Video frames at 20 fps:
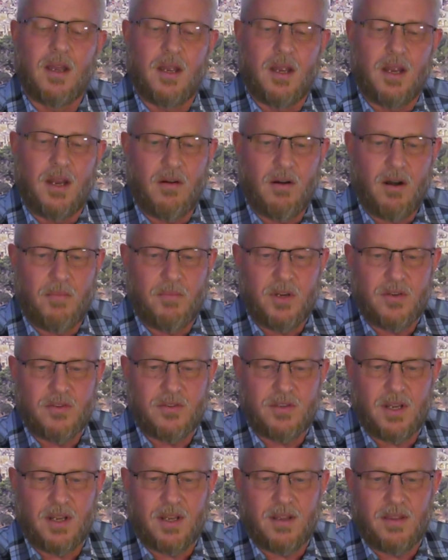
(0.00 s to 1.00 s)
Here I'm
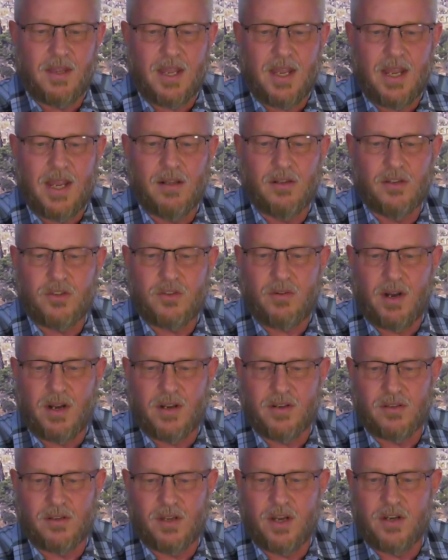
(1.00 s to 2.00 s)
using the English
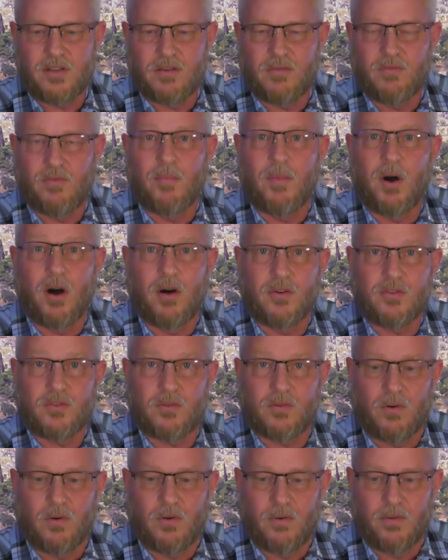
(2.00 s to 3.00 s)
translation from Art
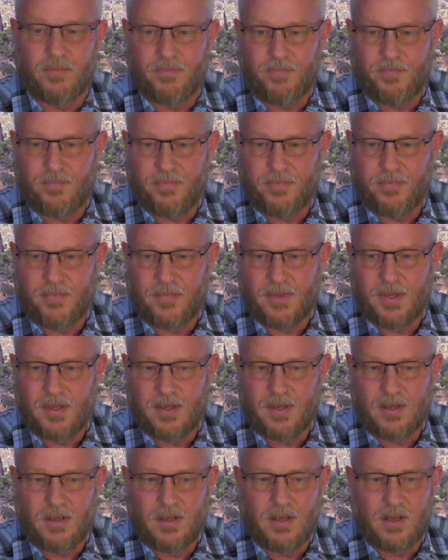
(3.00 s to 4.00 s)
Scroll.
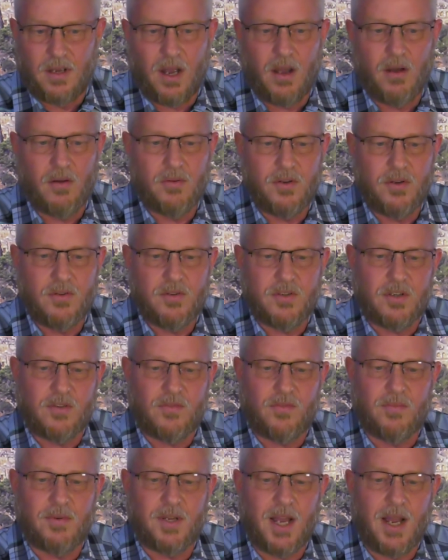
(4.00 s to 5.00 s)
I will use this
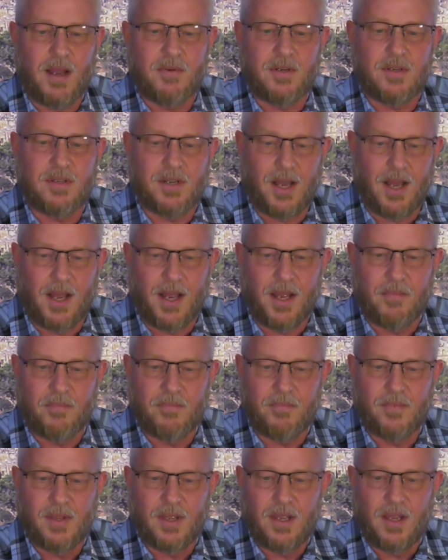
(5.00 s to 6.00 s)
from time to
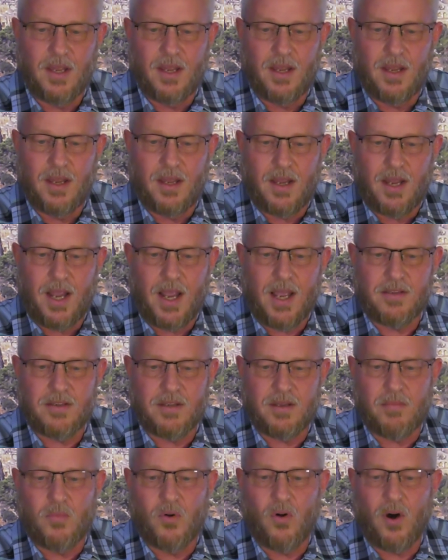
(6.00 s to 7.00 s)
time as
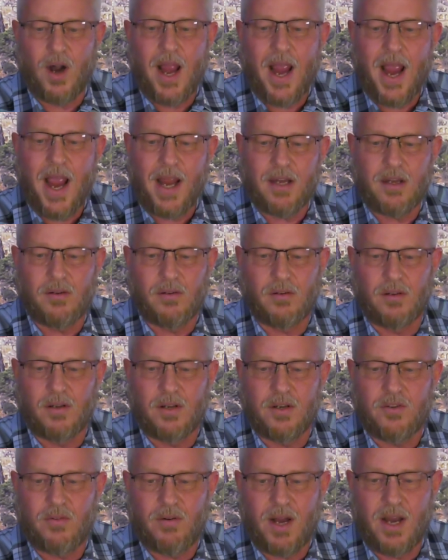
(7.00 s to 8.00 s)
it more accurately
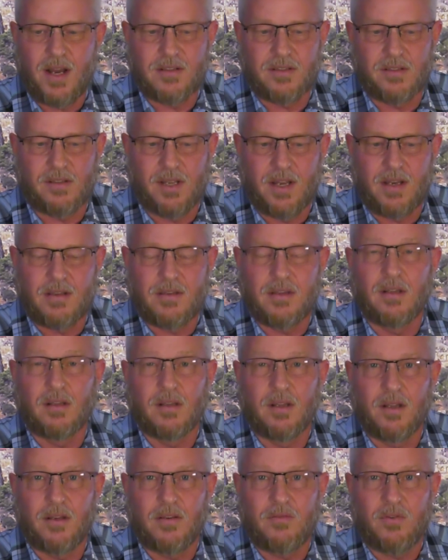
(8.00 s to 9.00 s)
translates
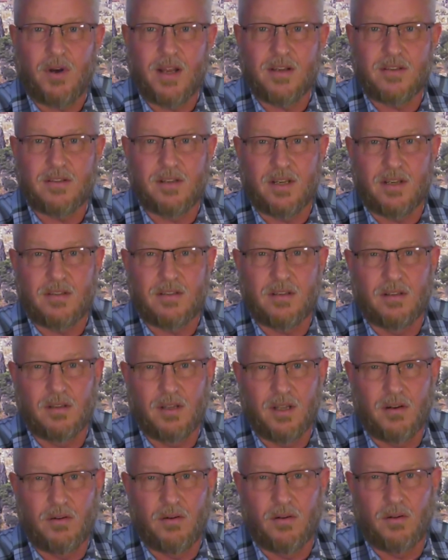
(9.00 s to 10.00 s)
the
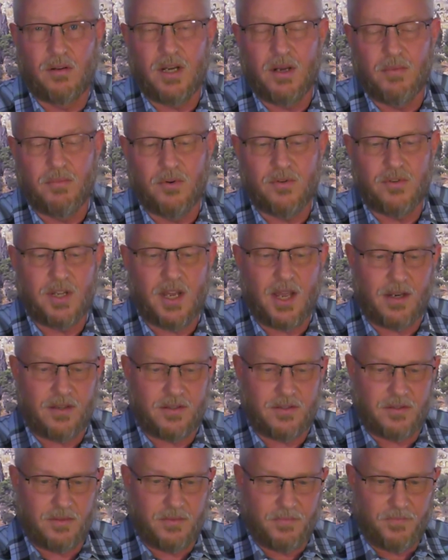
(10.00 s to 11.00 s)
literal Hebrew
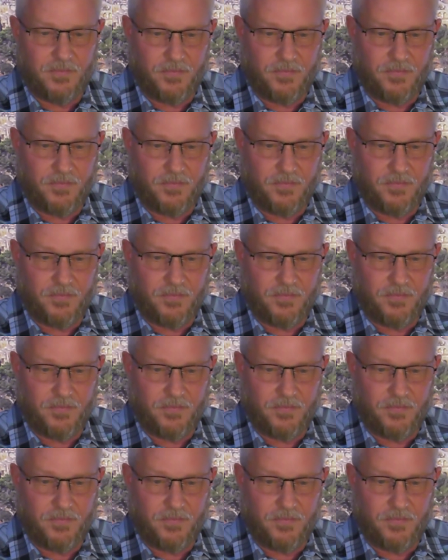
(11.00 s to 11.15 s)
text.